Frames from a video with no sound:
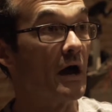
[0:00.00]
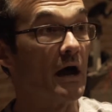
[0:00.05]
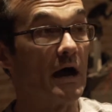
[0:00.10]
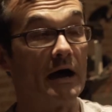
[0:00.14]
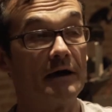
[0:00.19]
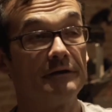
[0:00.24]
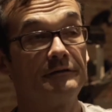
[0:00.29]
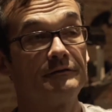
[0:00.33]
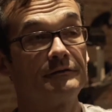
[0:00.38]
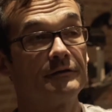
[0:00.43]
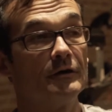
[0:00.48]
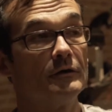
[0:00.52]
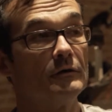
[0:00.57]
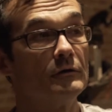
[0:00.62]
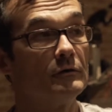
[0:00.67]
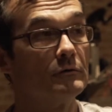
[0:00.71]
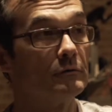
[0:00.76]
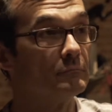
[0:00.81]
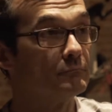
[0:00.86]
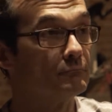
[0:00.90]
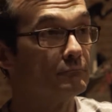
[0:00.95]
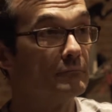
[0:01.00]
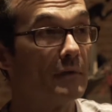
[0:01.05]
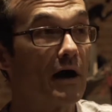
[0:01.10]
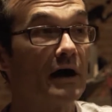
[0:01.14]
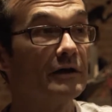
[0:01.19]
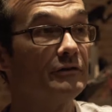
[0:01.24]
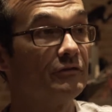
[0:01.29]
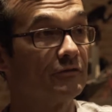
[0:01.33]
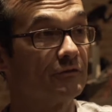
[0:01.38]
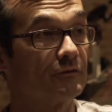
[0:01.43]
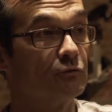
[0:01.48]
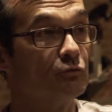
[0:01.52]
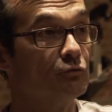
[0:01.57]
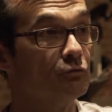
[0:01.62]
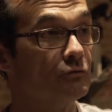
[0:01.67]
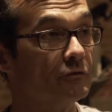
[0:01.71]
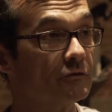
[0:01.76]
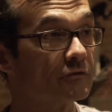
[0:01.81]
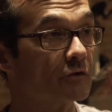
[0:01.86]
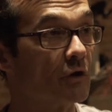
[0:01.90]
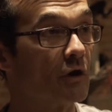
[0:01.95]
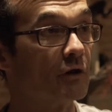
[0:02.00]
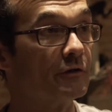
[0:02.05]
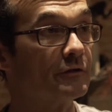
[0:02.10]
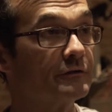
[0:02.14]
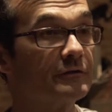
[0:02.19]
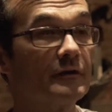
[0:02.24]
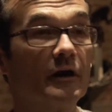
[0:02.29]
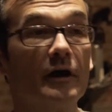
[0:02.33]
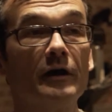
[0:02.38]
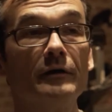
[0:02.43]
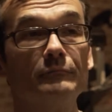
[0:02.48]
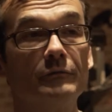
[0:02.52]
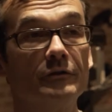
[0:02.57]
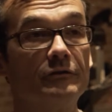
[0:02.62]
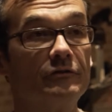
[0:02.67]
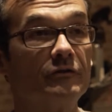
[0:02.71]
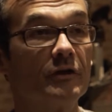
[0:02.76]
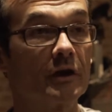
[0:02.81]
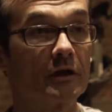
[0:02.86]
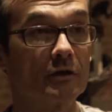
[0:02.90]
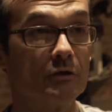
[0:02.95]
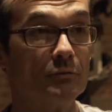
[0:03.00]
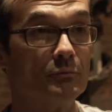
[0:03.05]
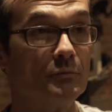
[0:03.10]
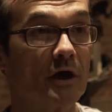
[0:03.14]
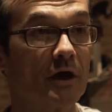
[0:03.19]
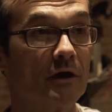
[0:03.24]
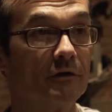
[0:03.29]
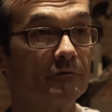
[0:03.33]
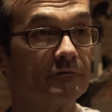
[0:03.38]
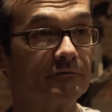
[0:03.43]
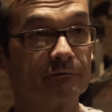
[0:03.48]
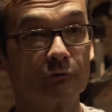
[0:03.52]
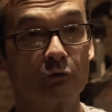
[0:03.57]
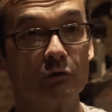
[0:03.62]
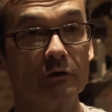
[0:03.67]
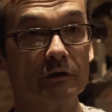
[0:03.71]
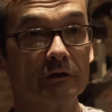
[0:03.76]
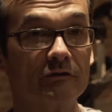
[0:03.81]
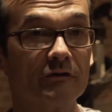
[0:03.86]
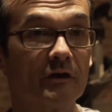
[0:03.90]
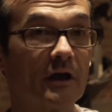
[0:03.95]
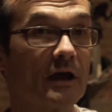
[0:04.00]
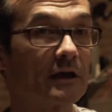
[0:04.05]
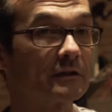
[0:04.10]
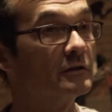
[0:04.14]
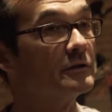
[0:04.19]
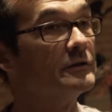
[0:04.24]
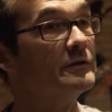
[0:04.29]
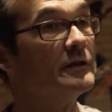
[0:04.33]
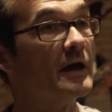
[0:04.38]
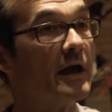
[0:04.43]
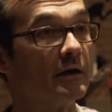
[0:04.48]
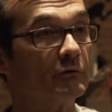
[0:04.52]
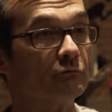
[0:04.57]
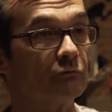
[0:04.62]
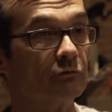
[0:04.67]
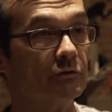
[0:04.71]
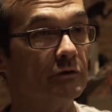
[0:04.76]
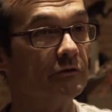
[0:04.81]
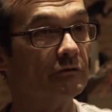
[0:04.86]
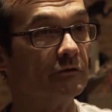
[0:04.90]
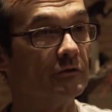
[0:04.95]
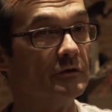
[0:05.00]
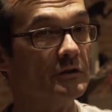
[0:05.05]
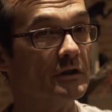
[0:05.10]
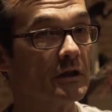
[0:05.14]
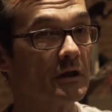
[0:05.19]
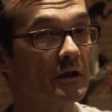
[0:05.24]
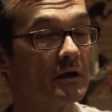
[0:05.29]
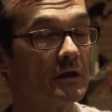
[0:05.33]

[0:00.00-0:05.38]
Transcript: I tell my students all the time to check him out for exactly that reason.